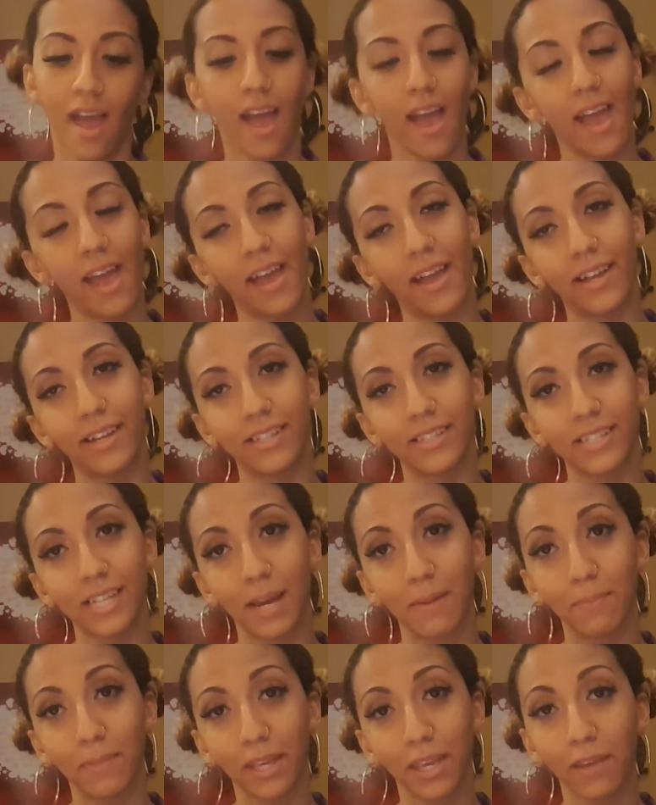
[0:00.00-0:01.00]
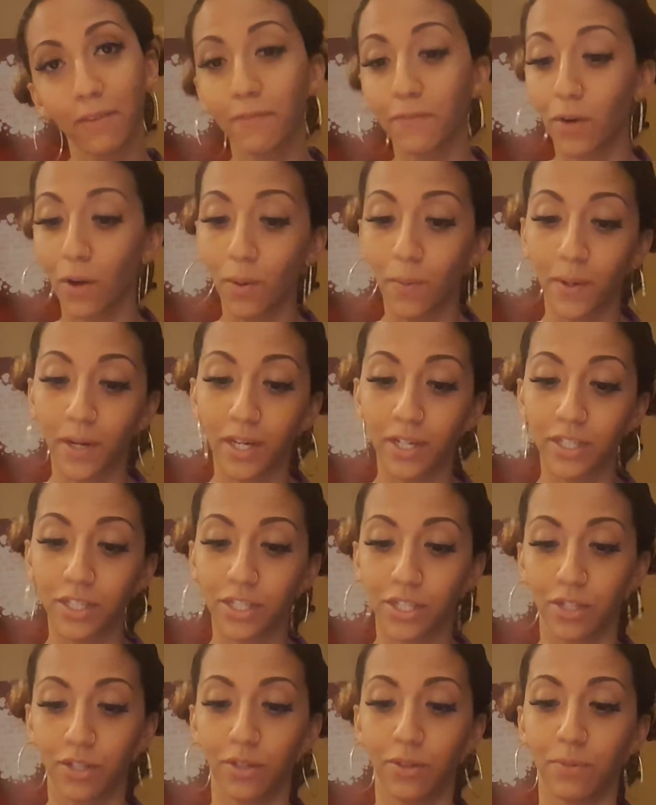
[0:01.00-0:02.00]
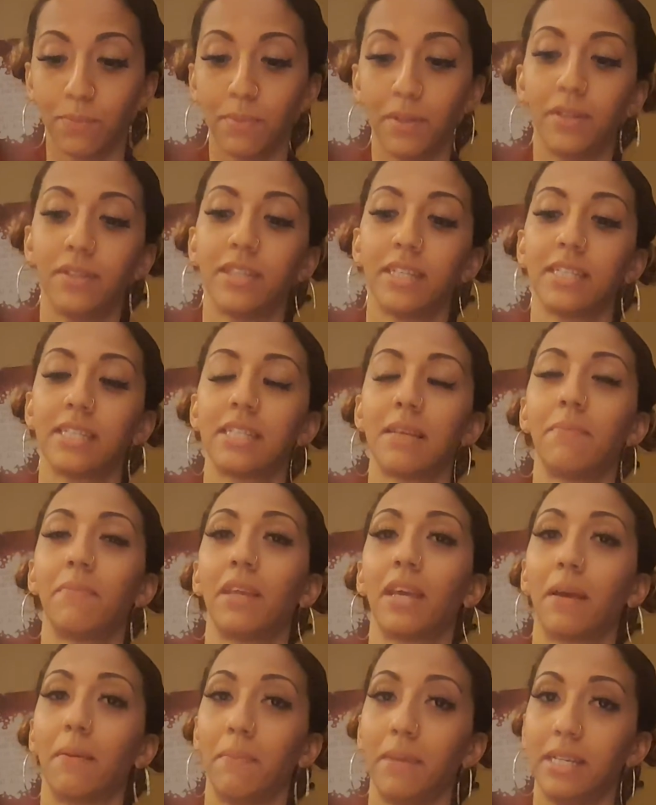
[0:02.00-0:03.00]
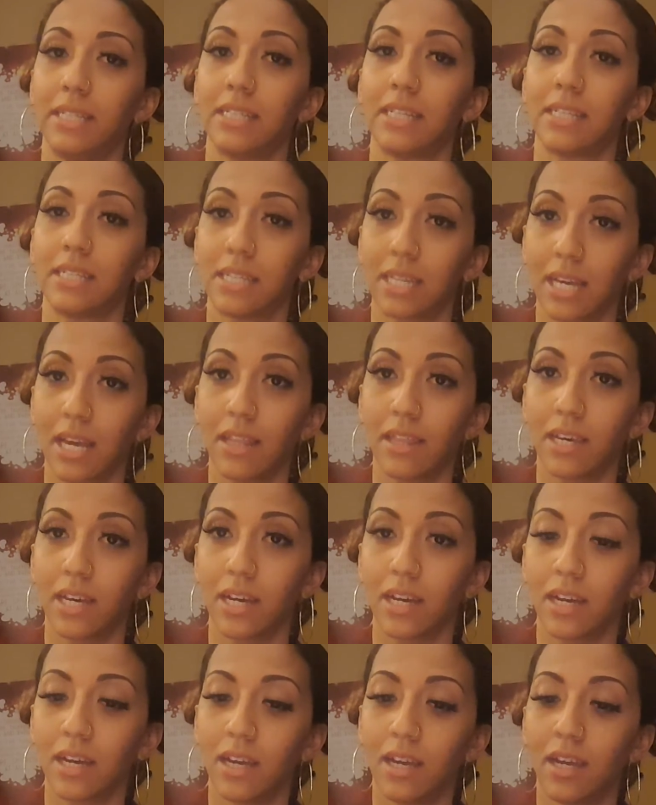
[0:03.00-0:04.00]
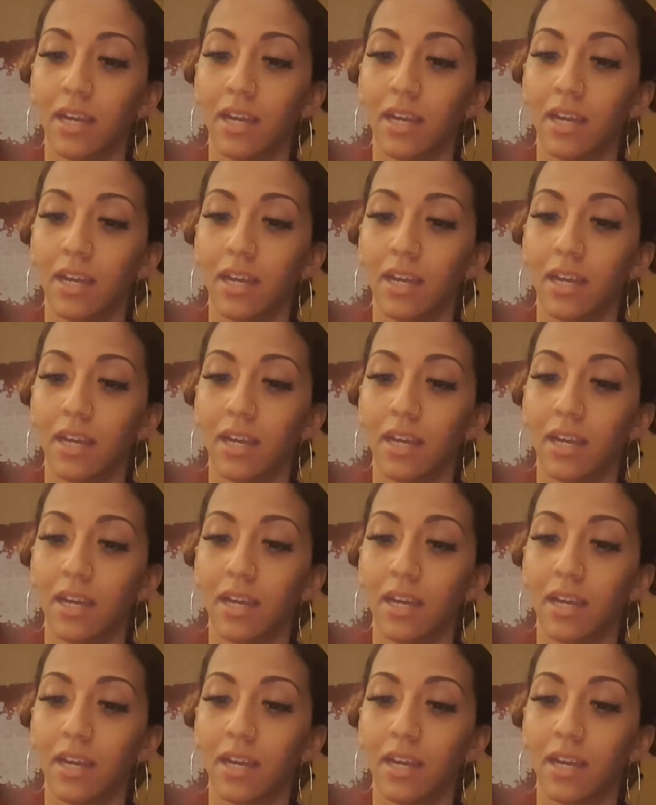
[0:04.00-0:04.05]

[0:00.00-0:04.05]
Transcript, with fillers: And I'm looking forward to building something amazing together.